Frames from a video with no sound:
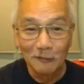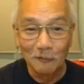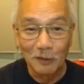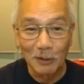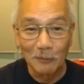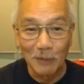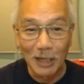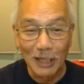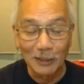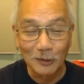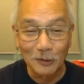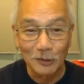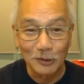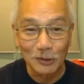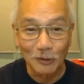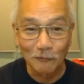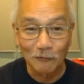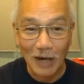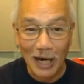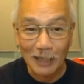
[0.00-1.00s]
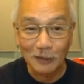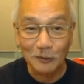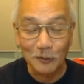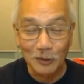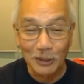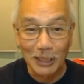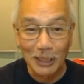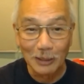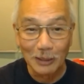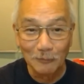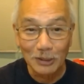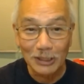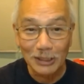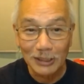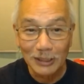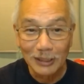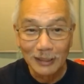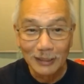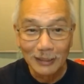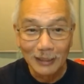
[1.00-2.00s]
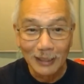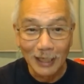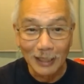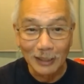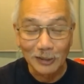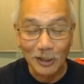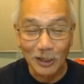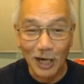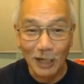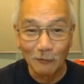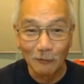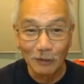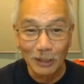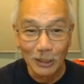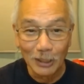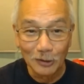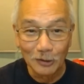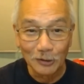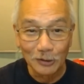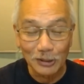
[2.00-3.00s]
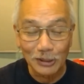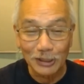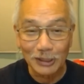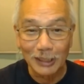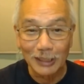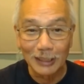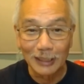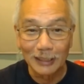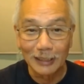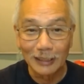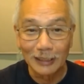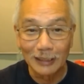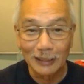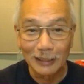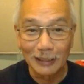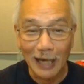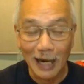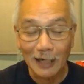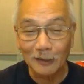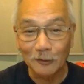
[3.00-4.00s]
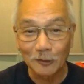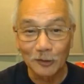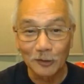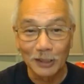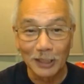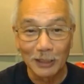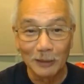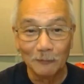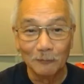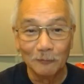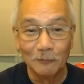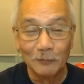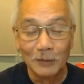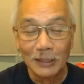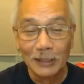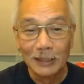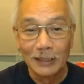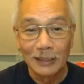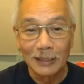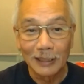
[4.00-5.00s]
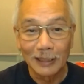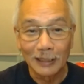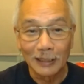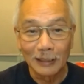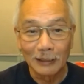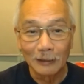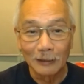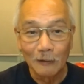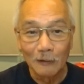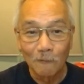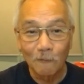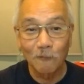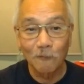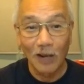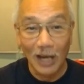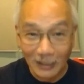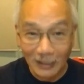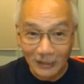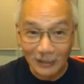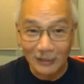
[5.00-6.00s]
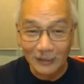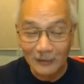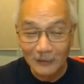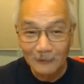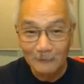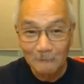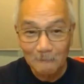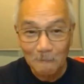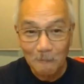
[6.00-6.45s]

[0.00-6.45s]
we make use of acronyms and so I will use the acronym uh, FLUNK,